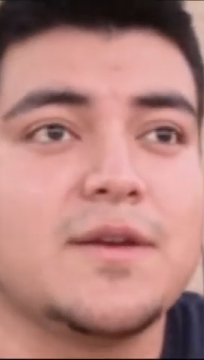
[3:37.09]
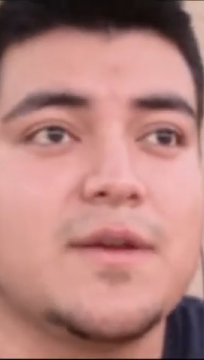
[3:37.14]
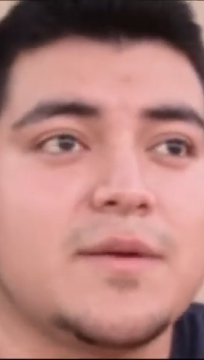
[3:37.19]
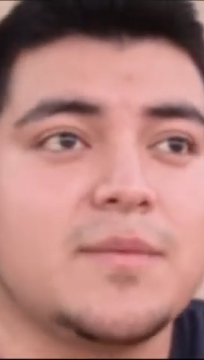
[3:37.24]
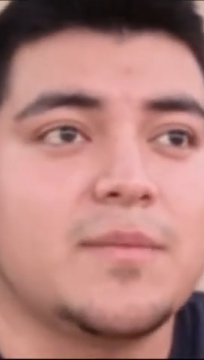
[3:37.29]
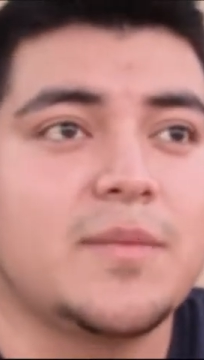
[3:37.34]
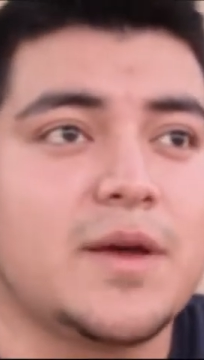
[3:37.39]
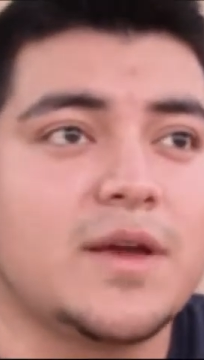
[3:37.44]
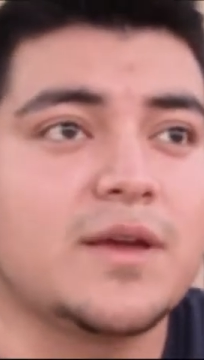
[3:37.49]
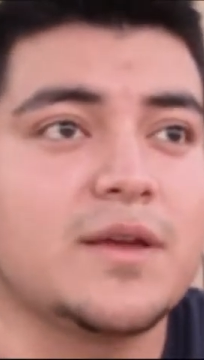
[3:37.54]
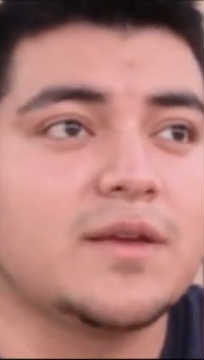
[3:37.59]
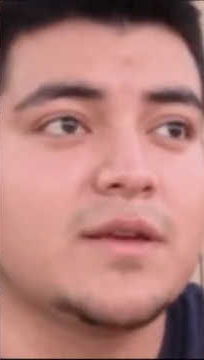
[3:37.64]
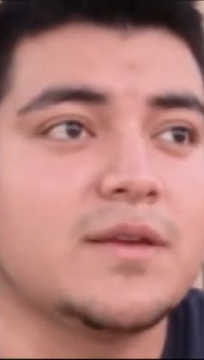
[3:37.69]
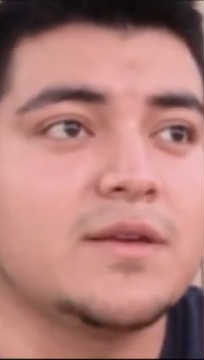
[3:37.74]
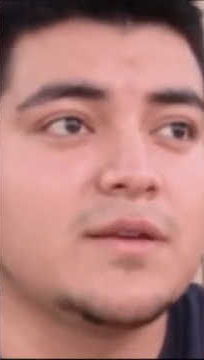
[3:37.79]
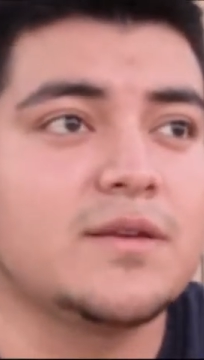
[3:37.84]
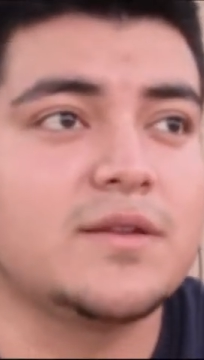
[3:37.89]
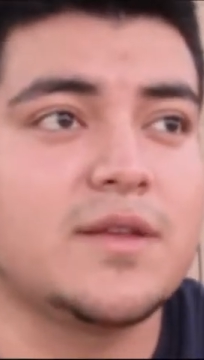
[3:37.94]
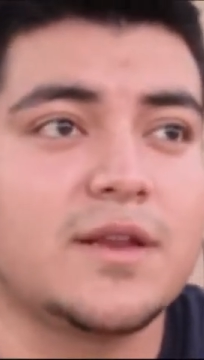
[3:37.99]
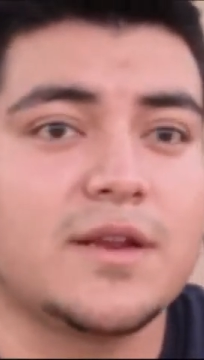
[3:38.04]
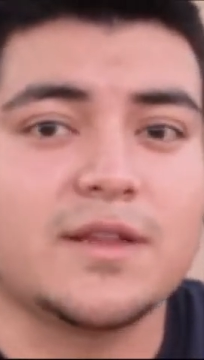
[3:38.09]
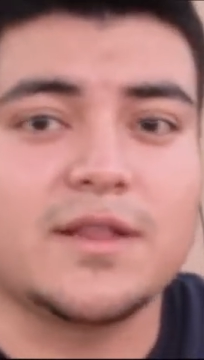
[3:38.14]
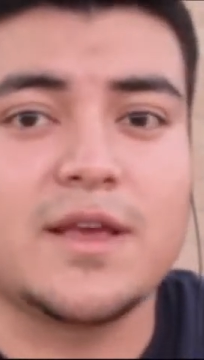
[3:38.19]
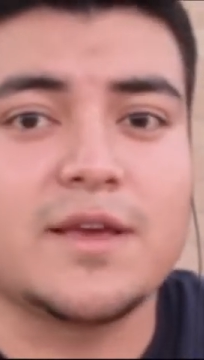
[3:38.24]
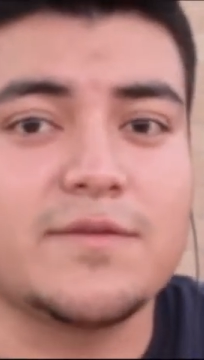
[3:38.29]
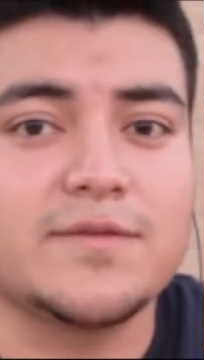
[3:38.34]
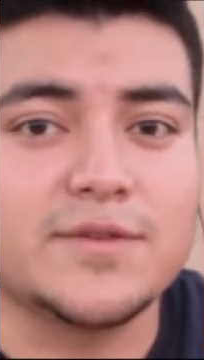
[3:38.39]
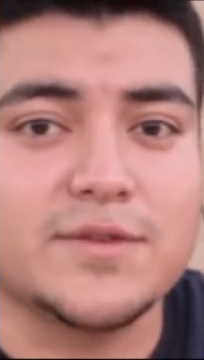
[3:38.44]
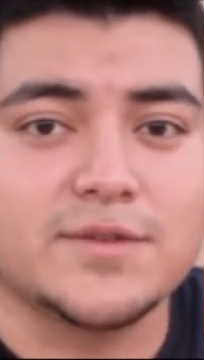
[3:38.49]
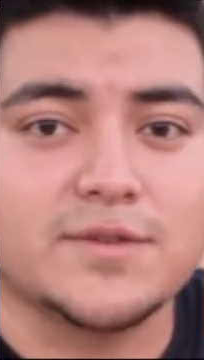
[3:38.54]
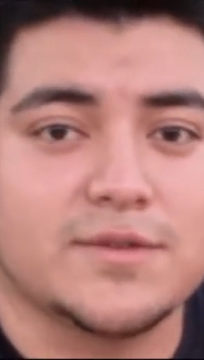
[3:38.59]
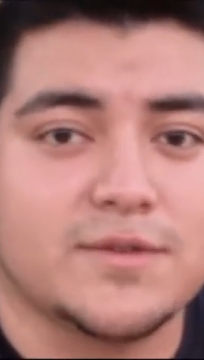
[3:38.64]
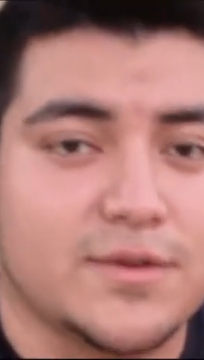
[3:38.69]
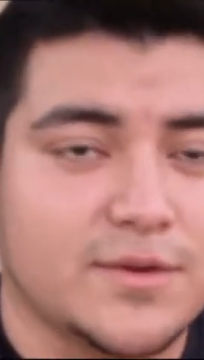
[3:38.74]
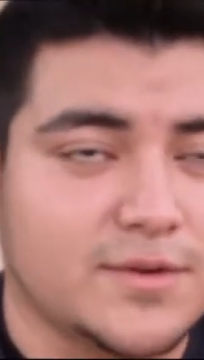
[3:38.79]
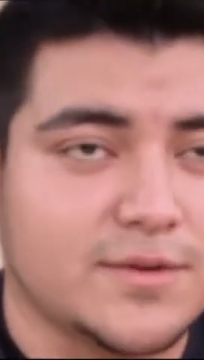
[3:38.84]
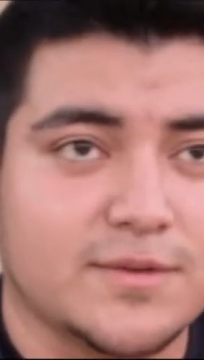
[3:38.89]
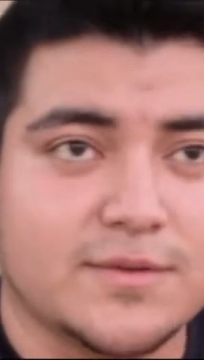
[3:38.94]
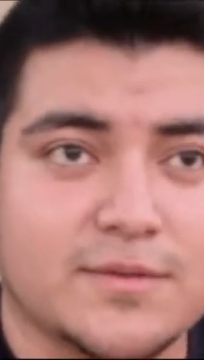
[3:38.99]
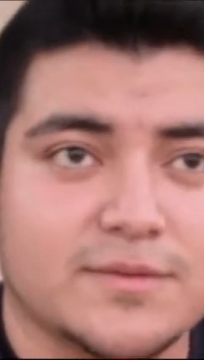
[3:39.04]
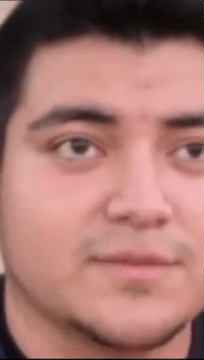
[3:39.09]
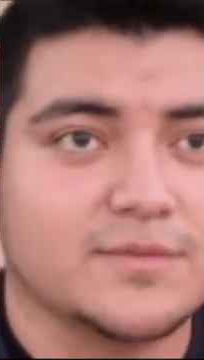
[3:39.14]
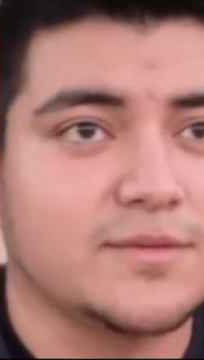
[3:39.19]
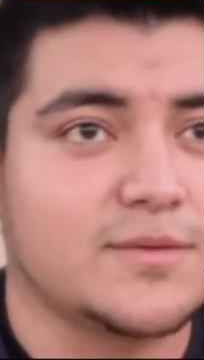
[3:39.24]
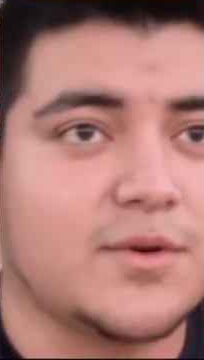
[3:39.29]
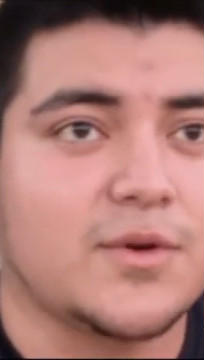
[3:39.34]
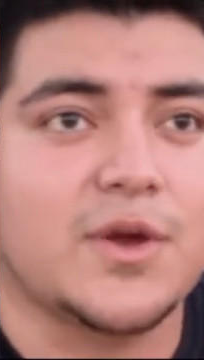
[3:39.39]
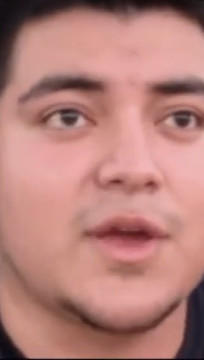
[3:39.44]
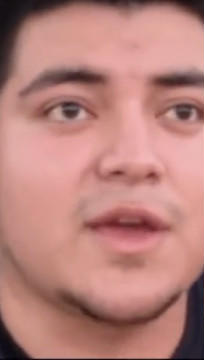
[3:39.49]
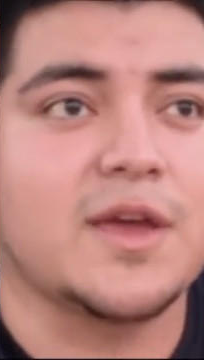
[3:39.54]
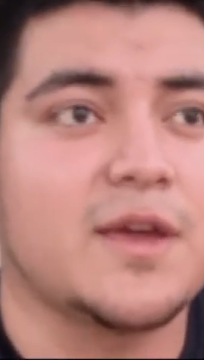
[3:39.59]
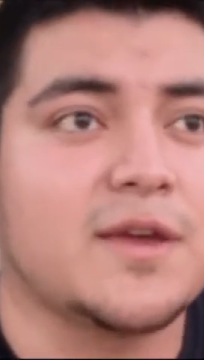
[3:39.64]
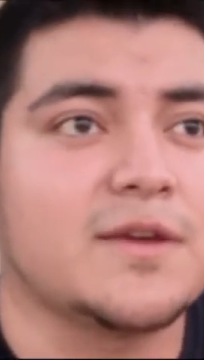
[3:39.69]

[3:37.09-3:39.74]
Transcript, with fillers: My dating life is going okay.